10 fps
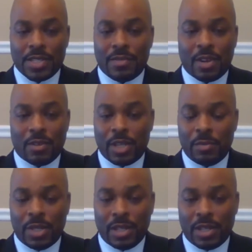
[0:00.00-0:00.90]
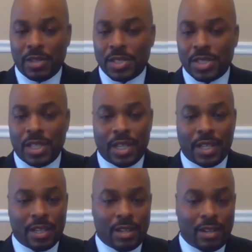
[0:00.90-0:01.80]
Rates have already been
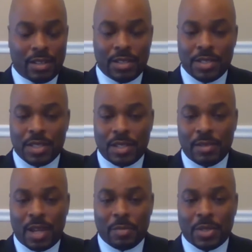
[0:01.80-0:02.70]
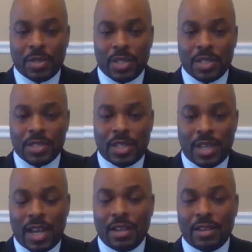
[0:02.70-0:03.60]
negotiated. All of these opportunities
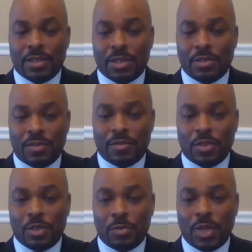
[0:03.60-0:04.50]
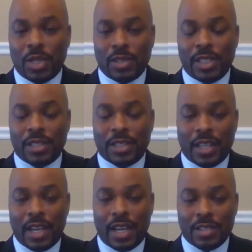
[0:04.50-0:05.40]
to not go through a full-blown
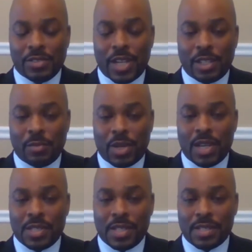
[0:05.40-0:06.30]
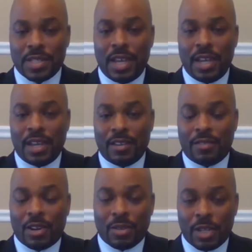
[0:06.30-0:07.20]
lengthy contracting process
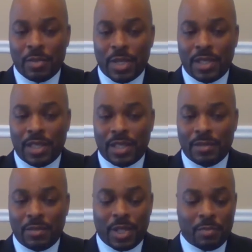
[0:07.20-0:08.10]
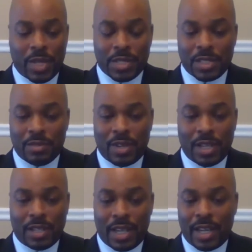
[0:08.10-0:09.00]
have already been done. We can basically
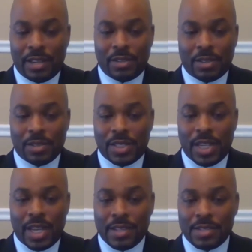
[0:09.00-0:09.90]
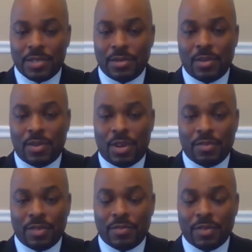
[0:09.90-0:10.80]
write line order tasks to
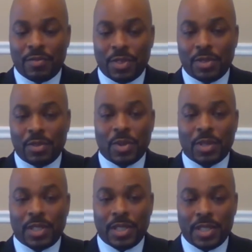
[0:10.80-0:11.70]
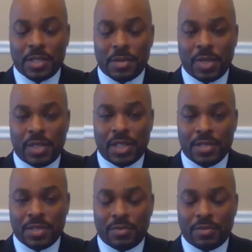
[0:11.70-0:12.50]
go off and fulfill the work that needs to be done.